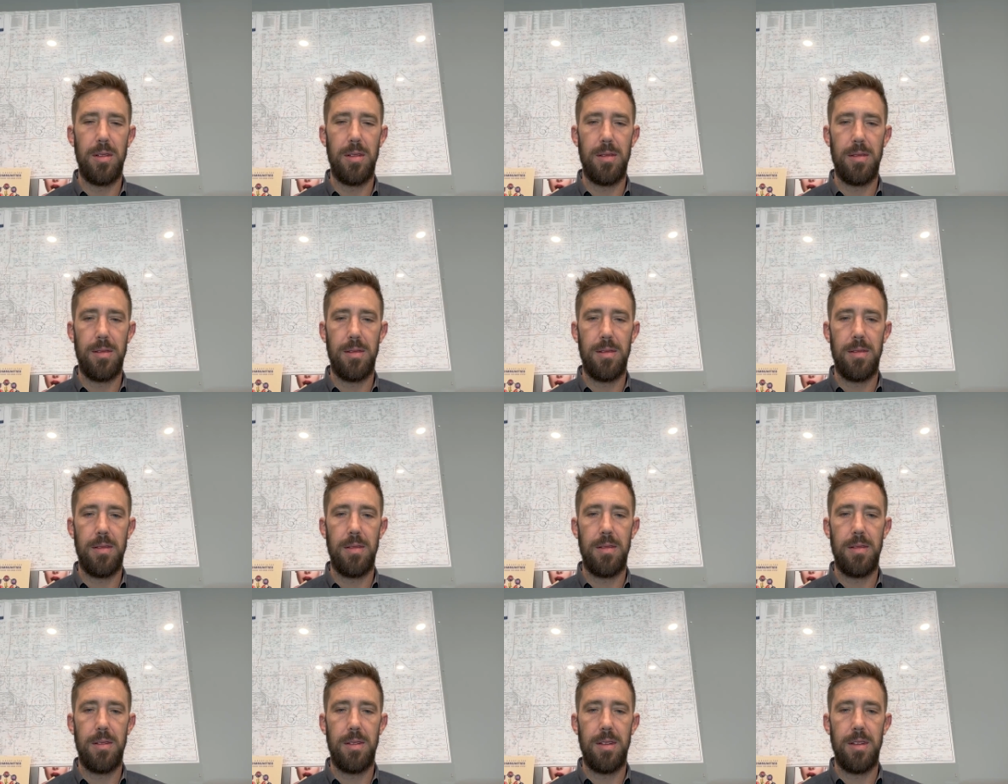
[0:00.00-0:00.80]
Yeah.
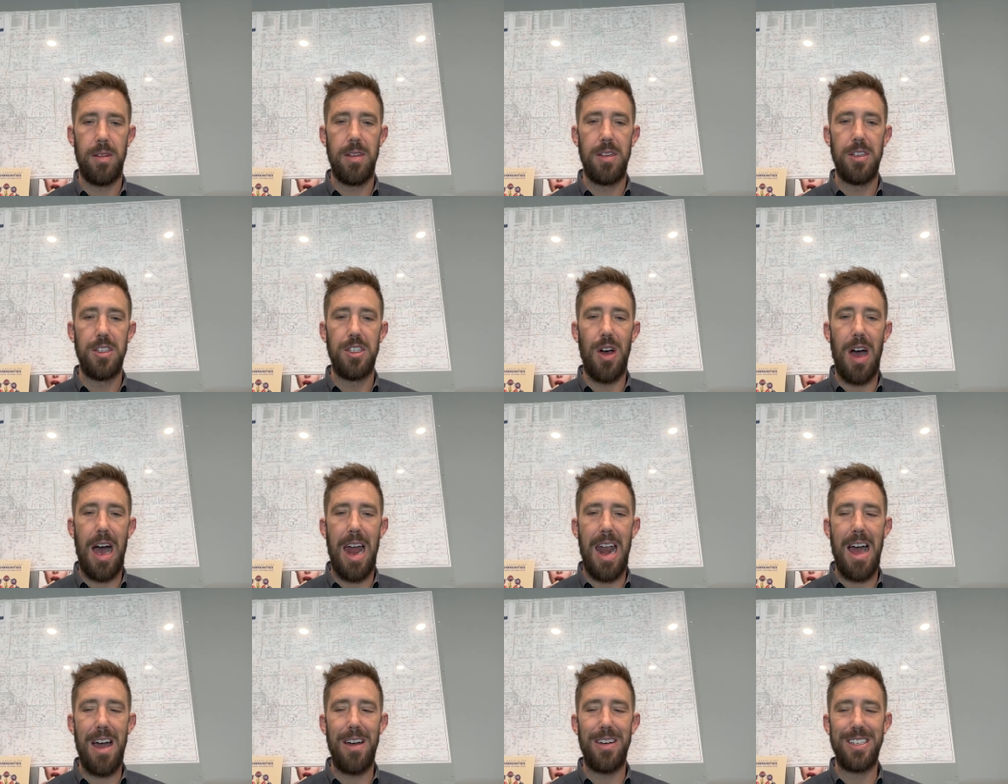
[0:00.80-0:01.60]
So, and
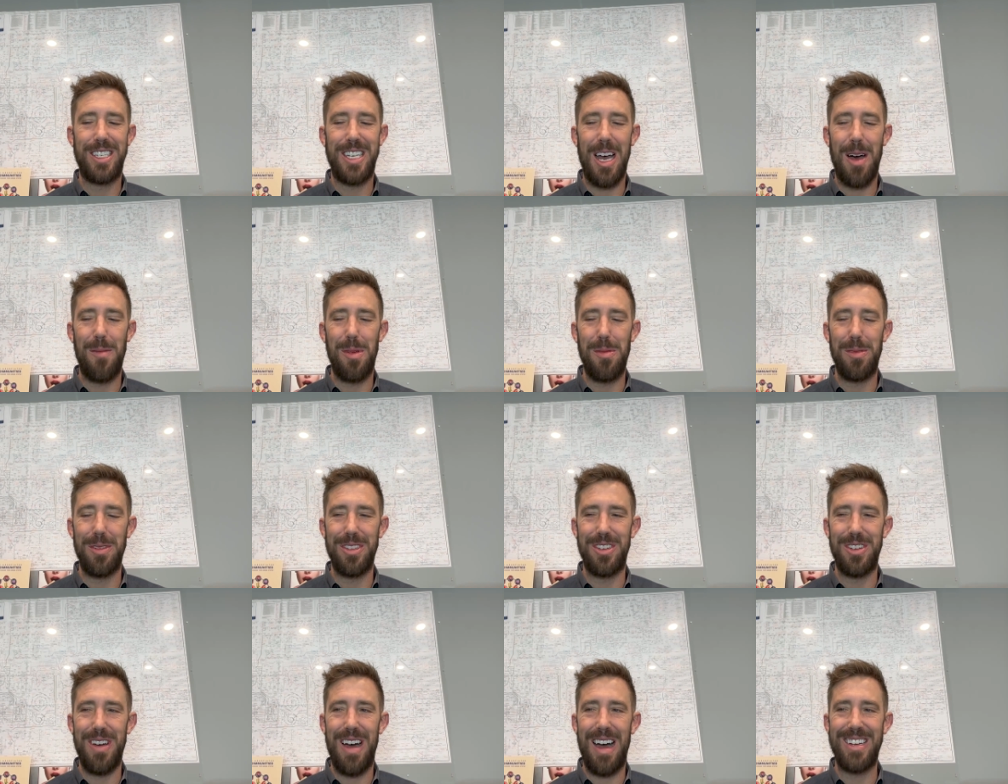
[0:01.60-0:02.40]
I always tell people
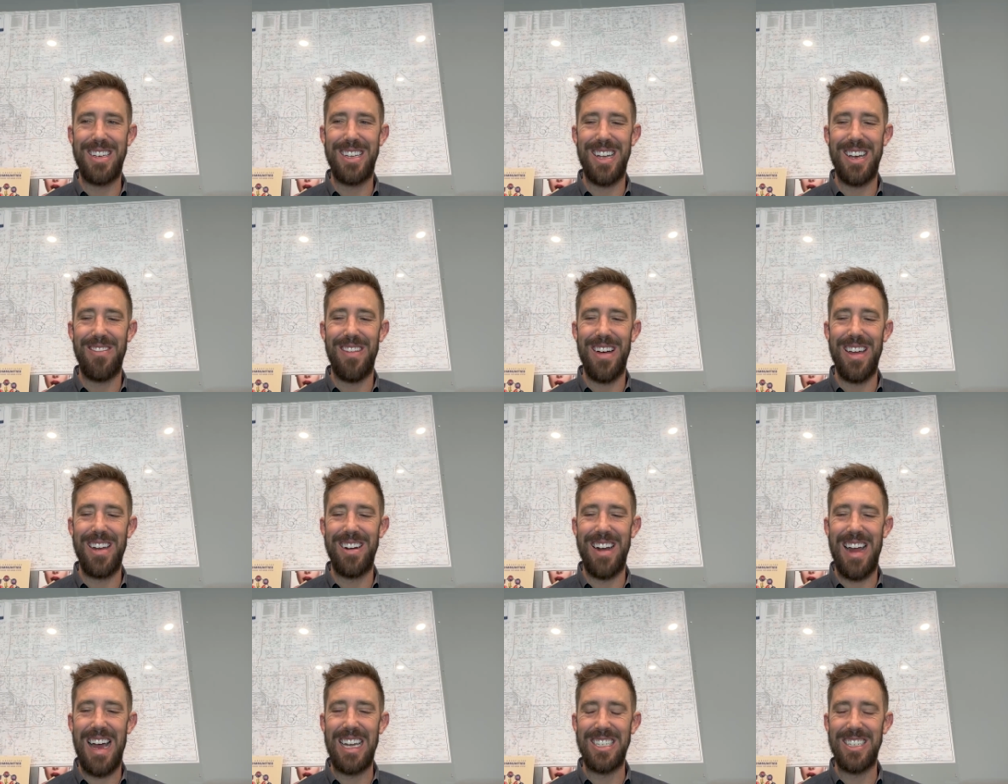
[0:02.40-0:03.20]
too, I tell my
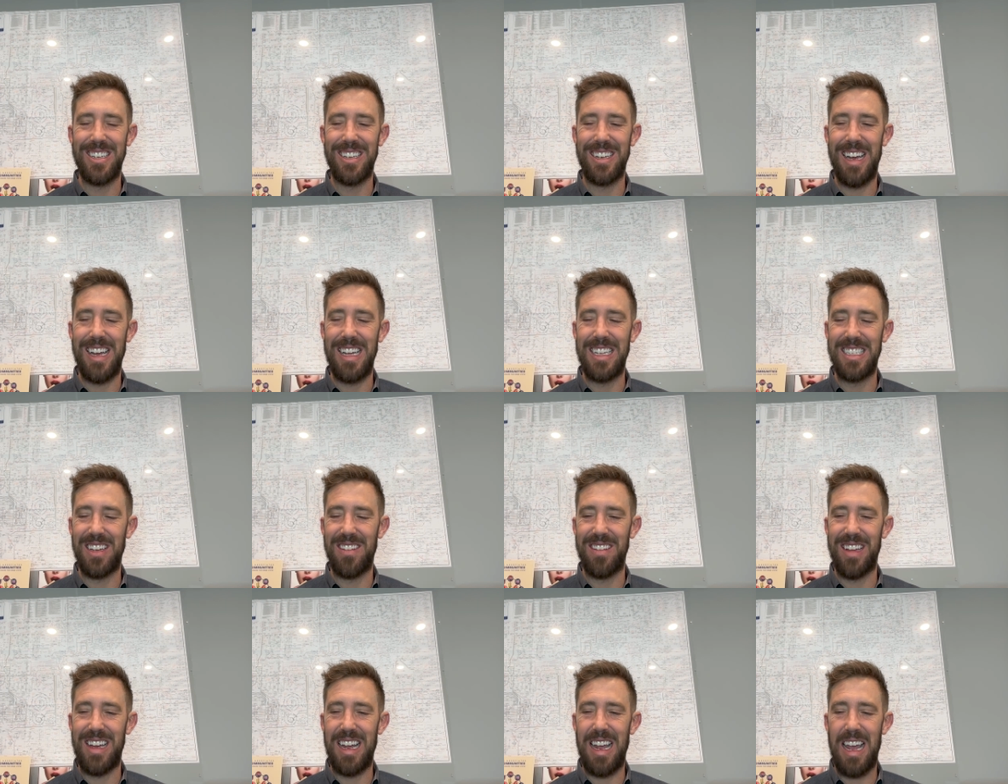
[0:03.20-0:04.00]
international clients, I'm
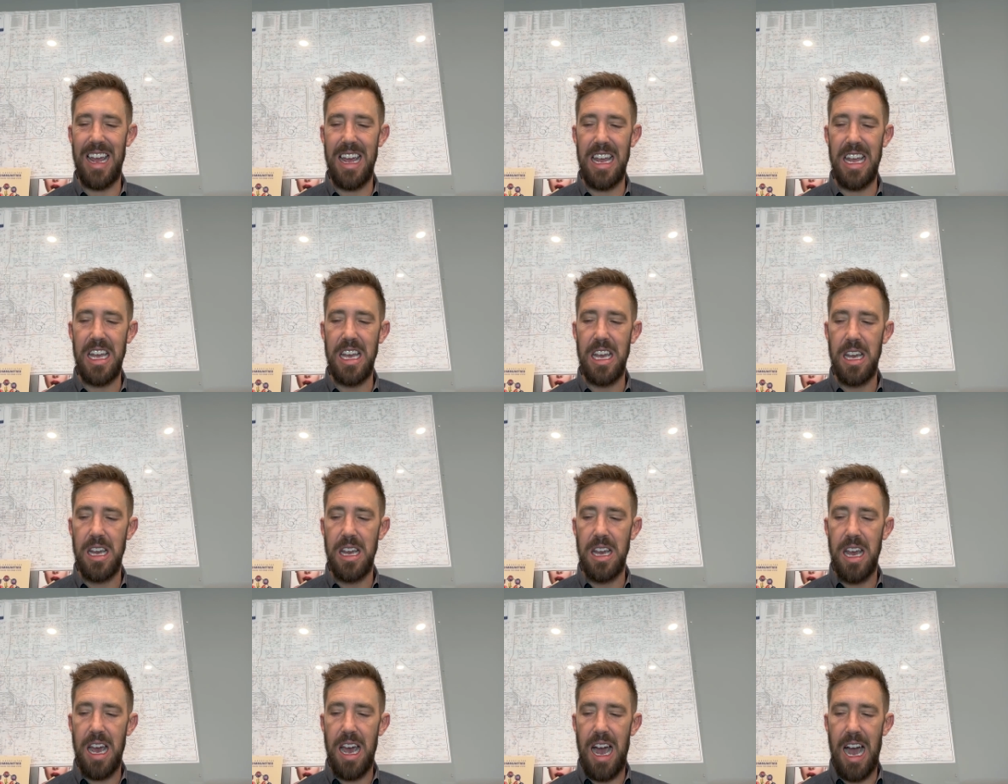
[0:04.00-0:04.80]
like, Hey,
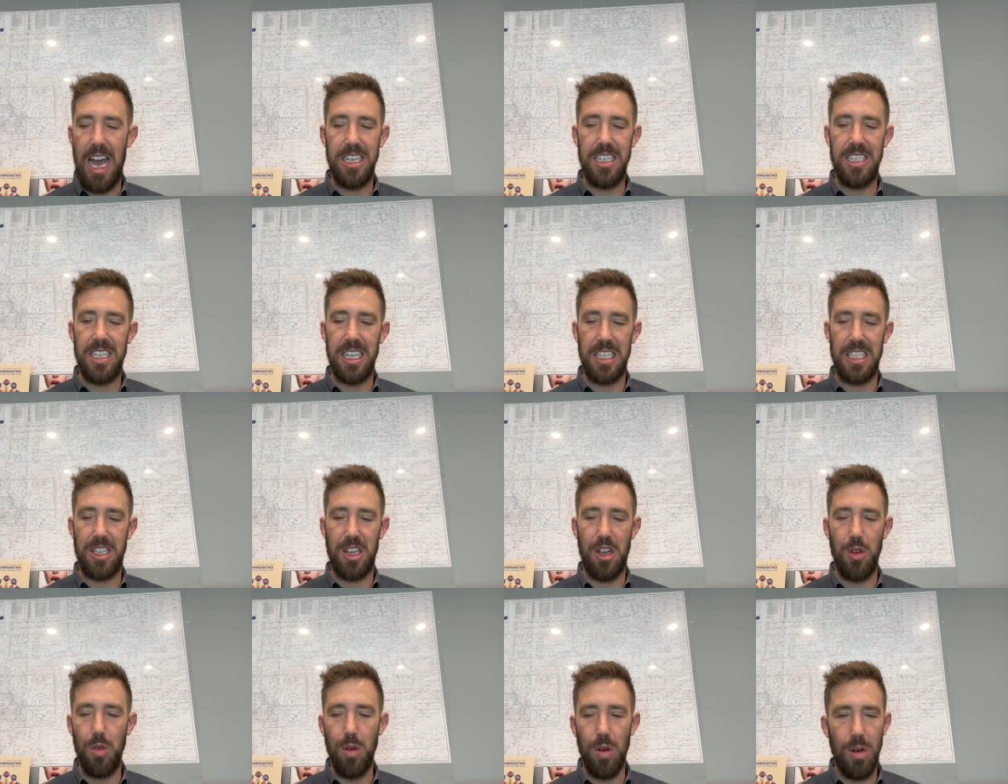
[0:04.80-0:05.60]
I just think it's
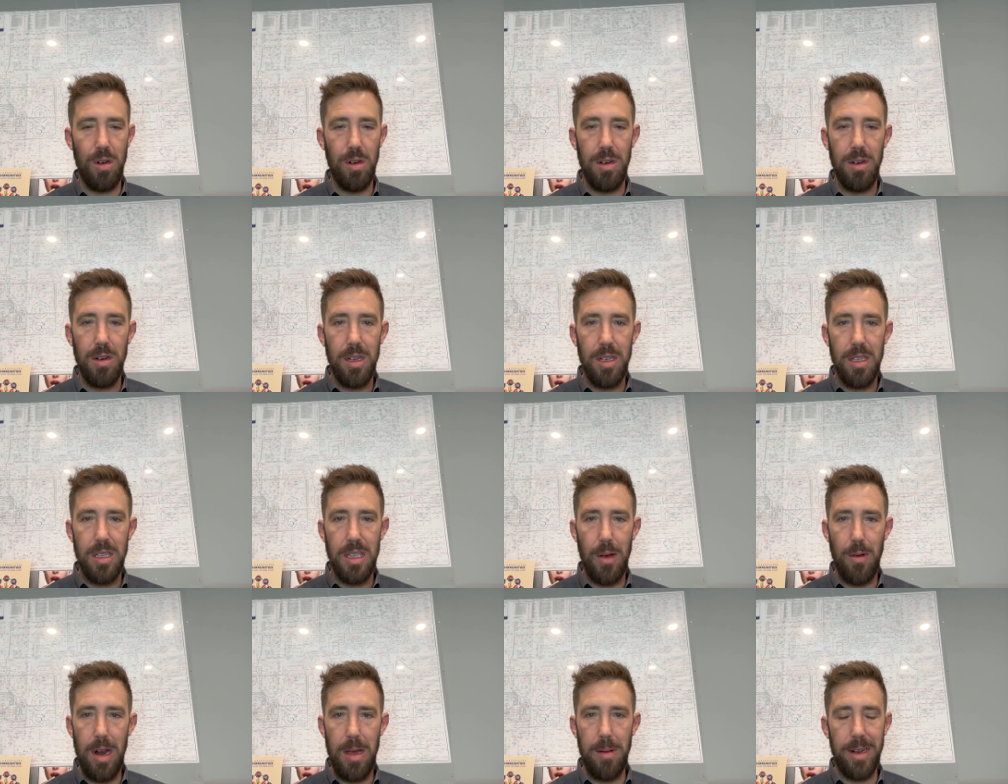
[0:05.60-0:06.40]
cool
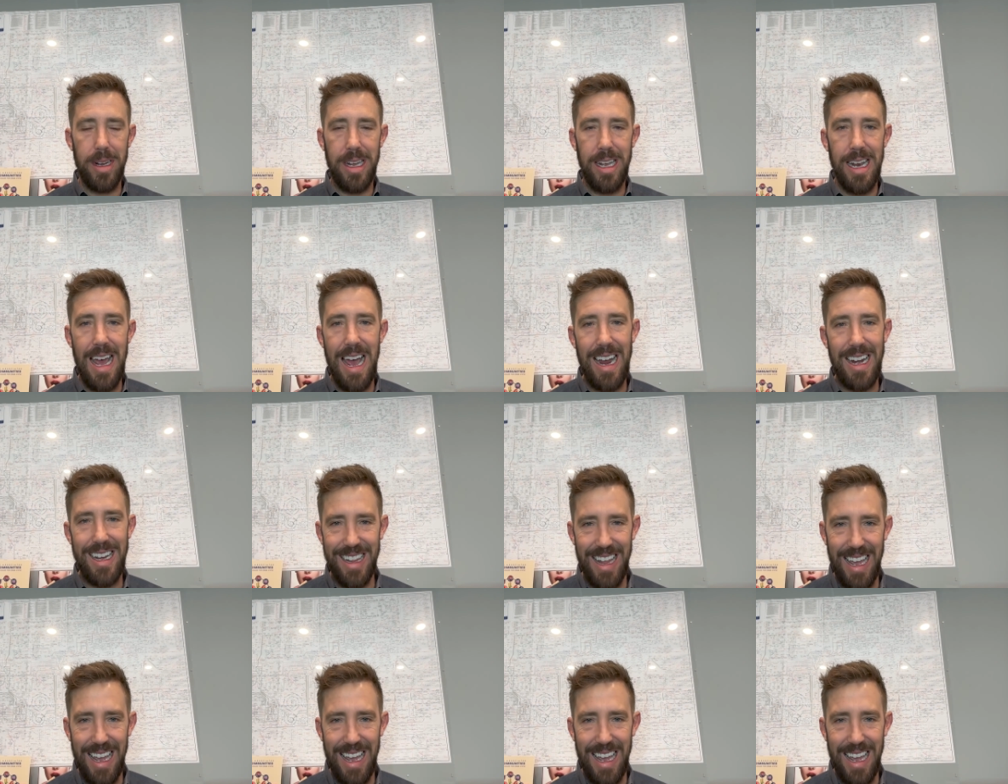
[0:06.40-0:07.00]
that we're able to connect.